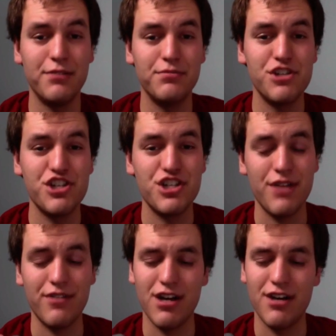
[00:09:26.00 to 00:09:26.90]

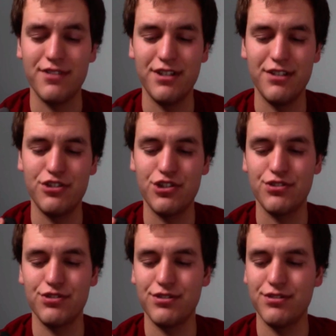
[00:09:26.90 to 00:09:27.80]
shaving off an
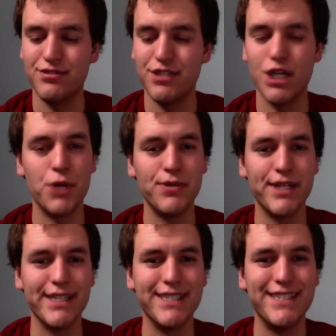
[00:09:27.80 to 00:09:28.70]
internal
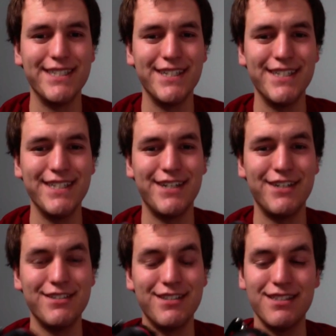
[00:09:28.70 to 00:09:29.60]
coating
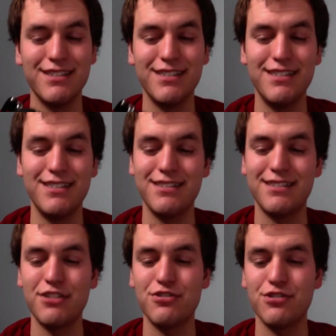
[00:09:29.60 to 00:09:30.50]
onto the
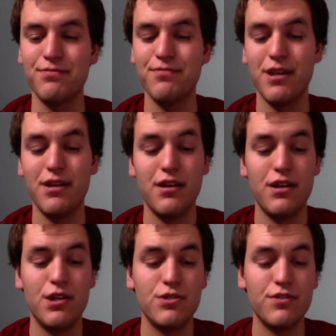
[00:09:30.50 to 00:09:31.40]
sensor.
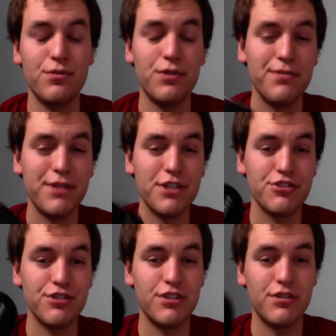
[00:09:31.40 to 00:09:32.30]
So if you want to make
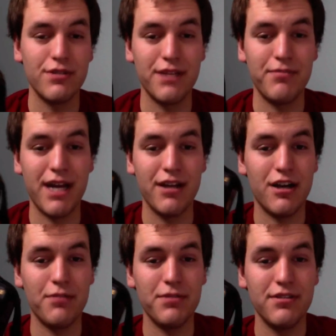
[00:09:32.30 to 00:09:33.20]
sure you don't get a bad
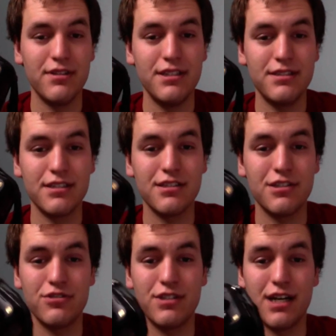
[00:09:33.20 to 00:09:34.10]
copy of the
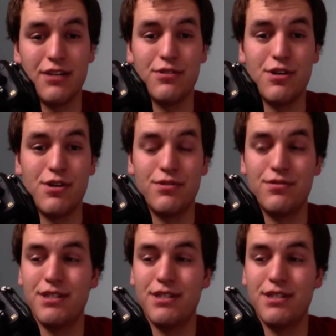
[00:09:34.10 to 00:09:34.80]
D600, I don't know